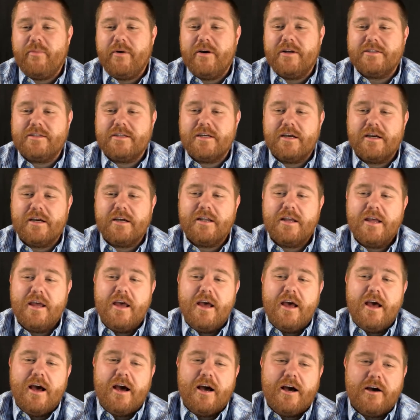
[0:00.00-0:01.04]

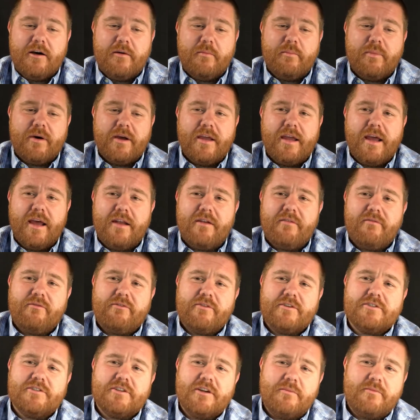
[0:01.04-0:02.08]
But yet,
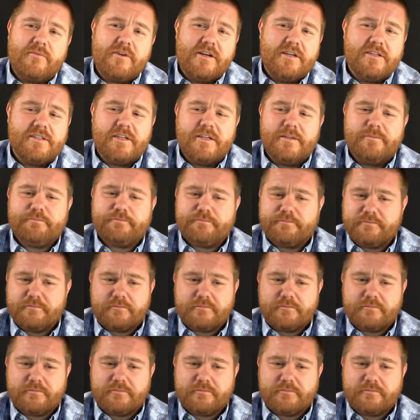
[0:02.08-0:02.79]
for some reason,